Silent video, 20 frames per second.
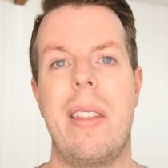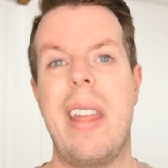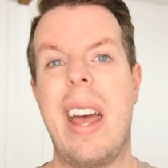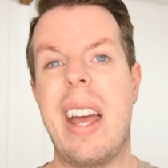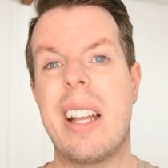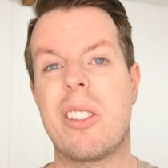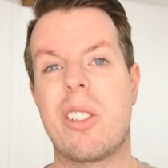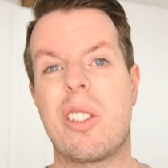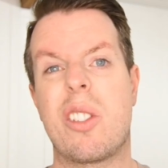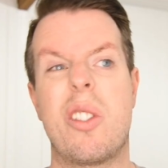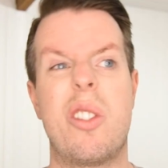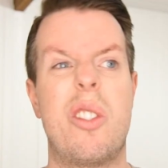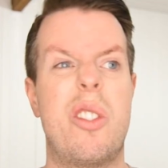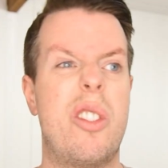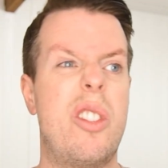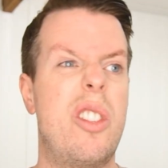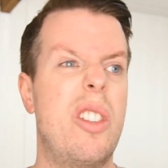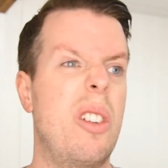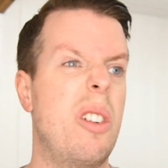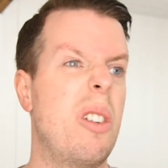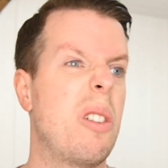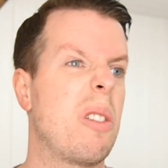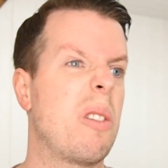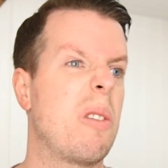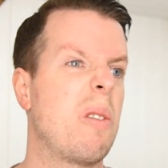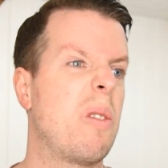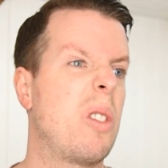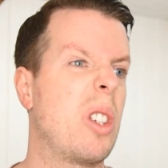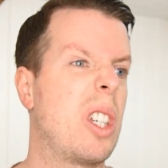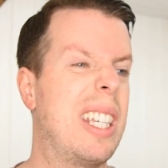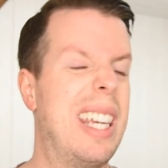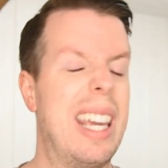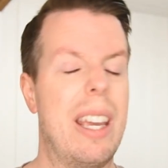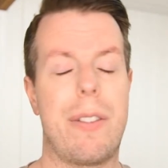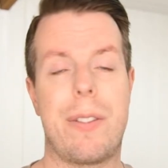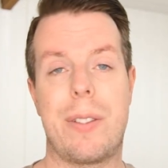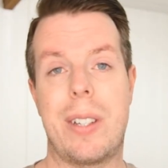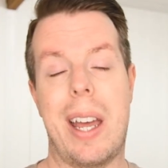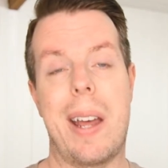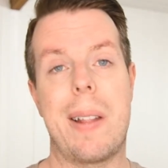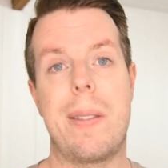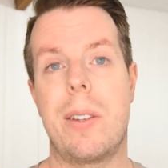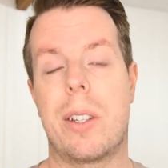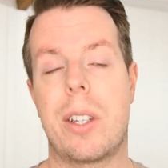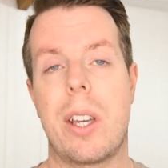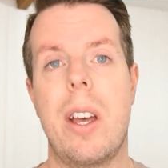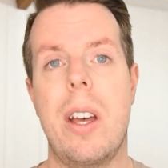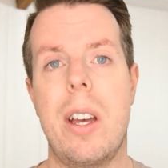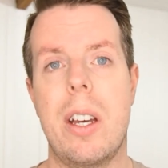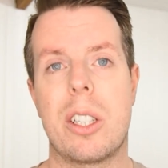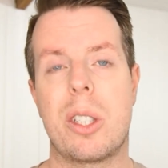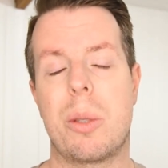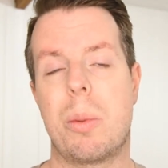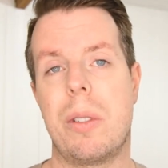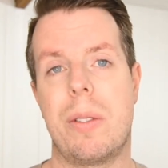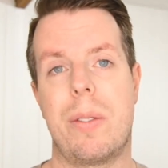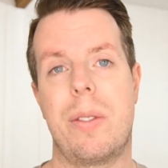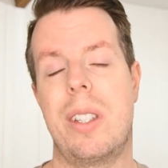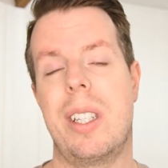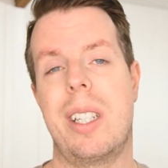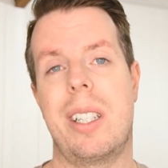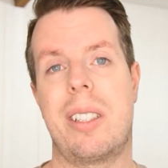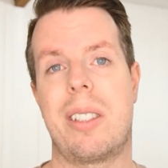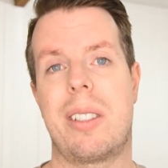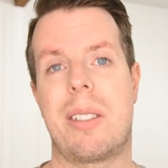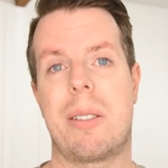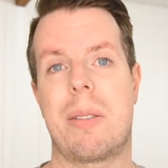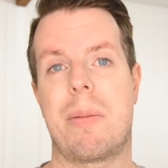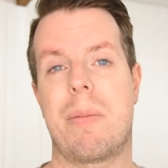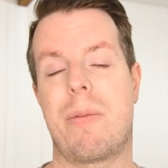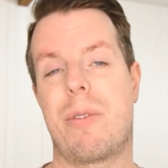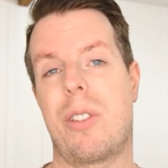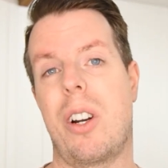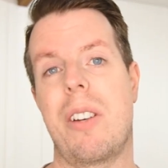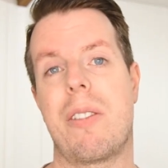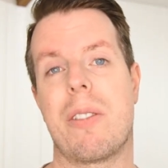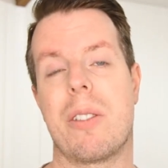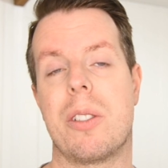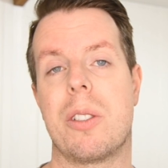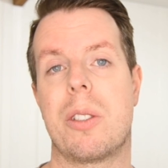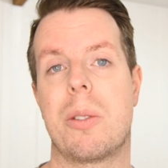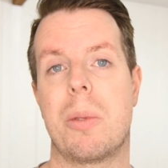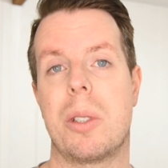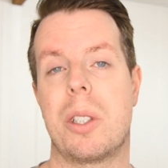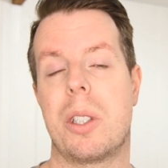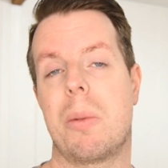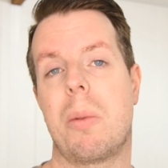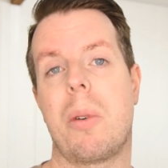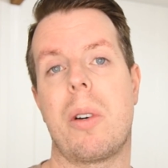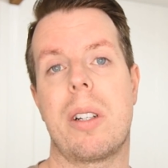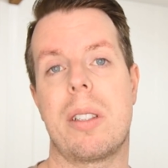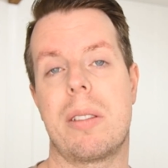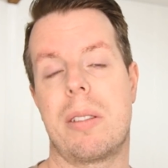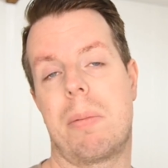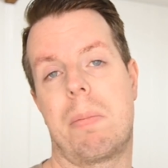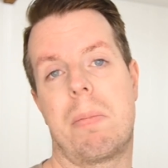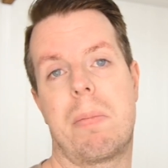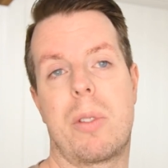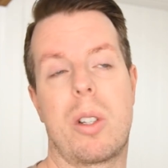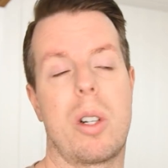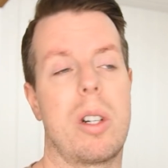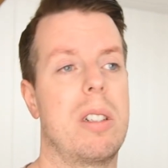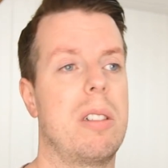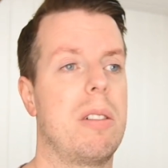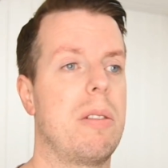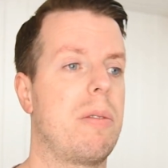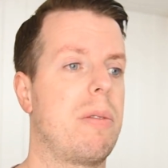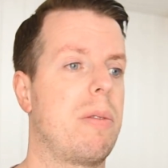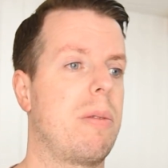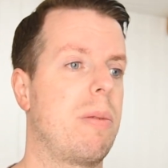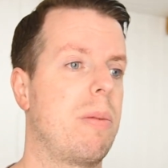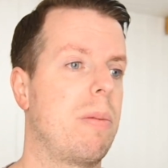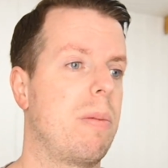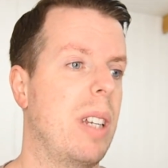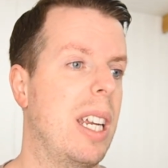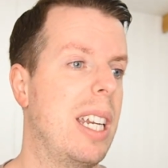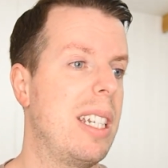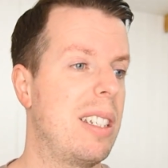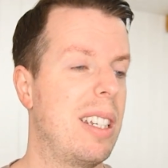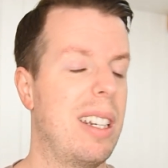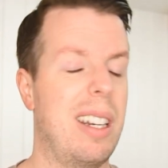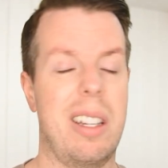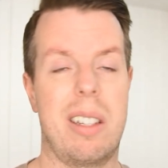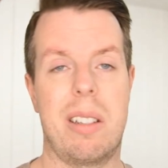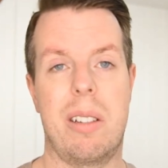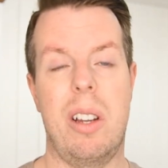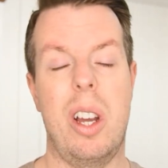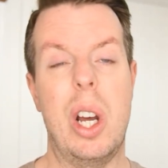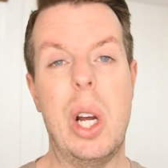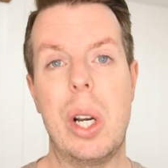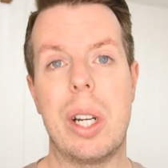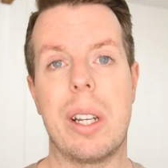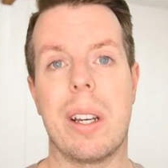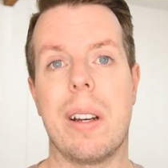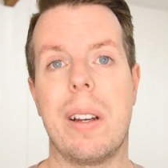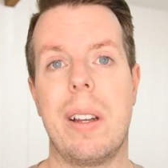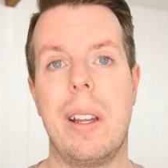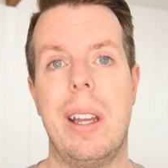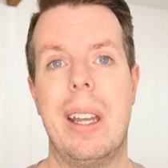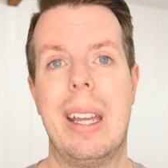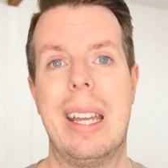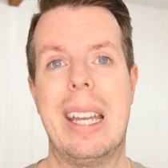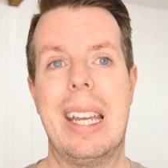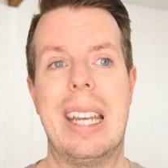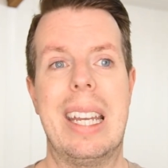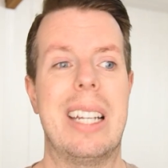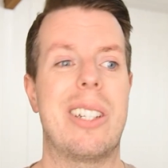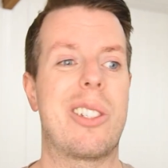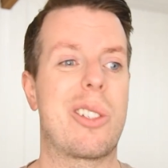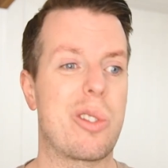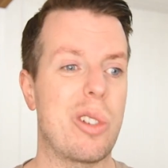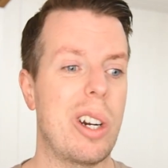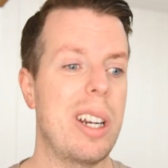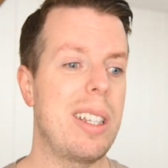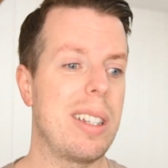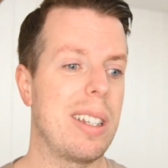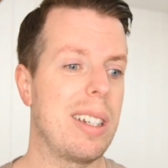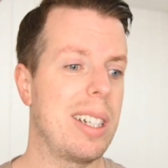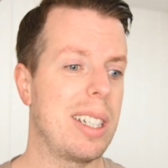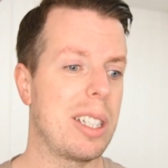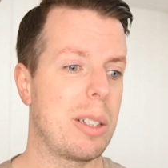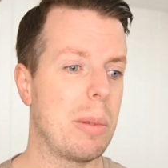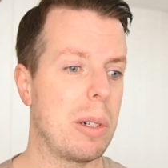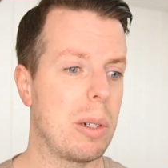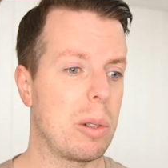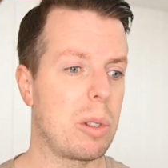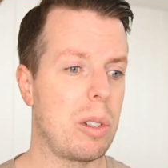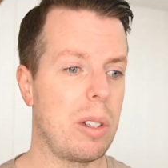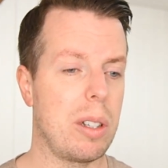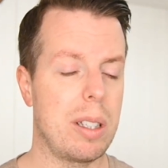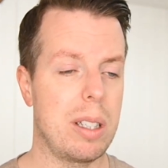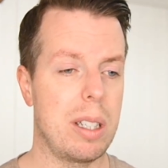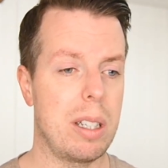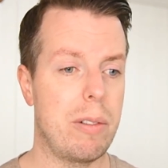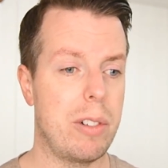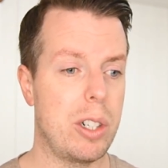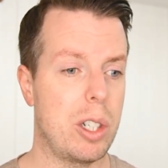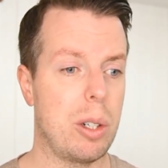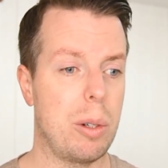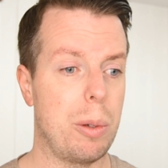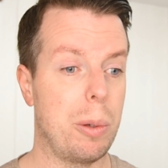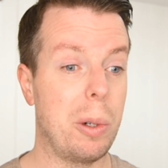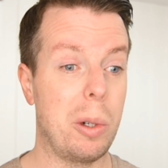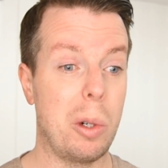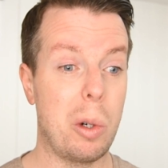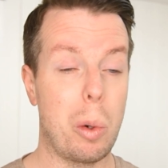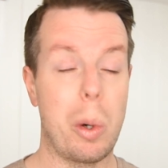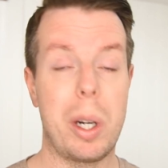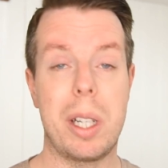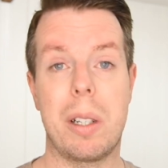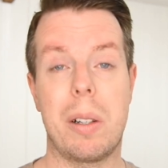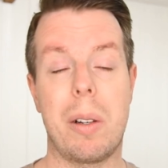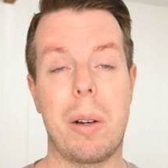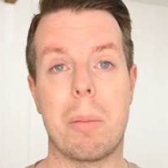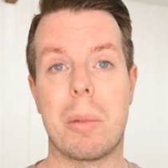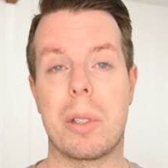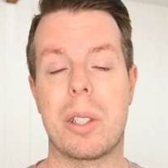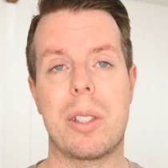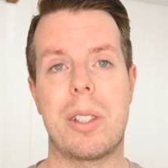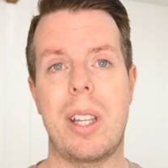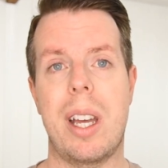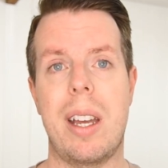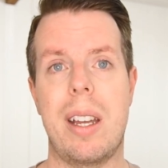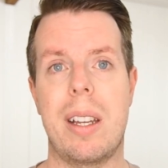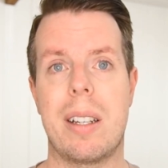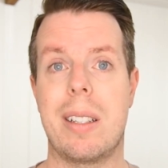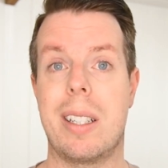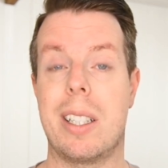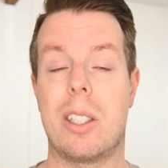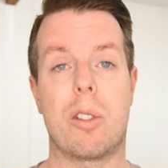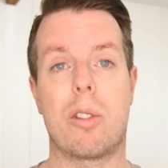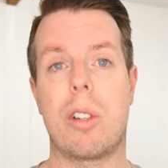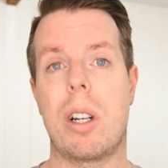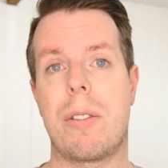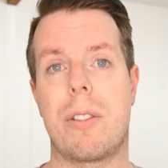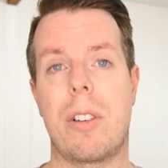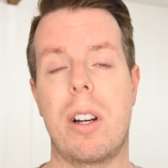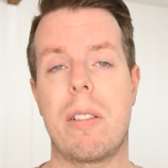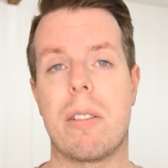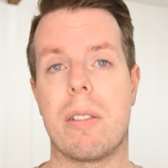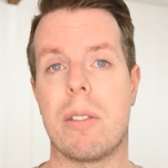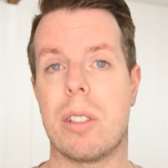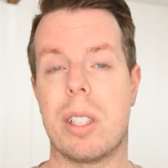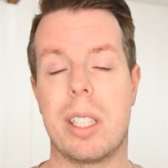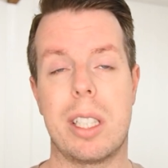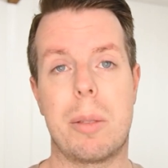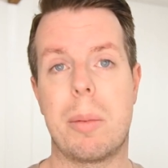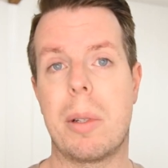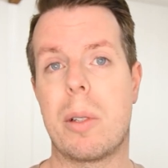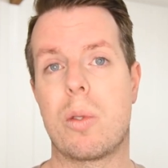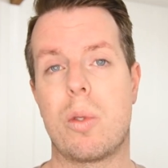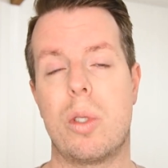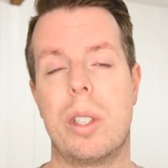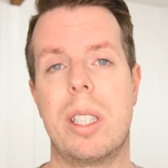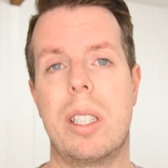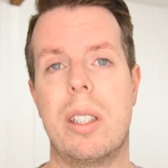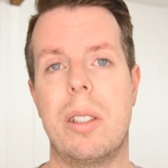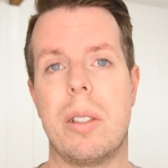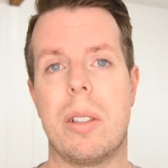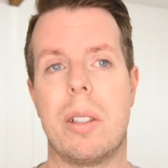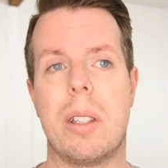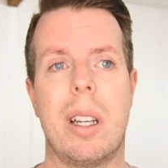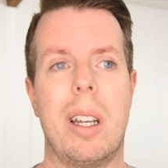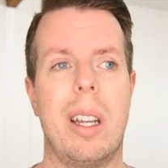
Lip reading: that's the gift and the curse with this fragrance, which is what I was kind of hinting at earlier. It's great that it smells like the original Nuit De L'Homme, because that is a great fragrance and it smells really good.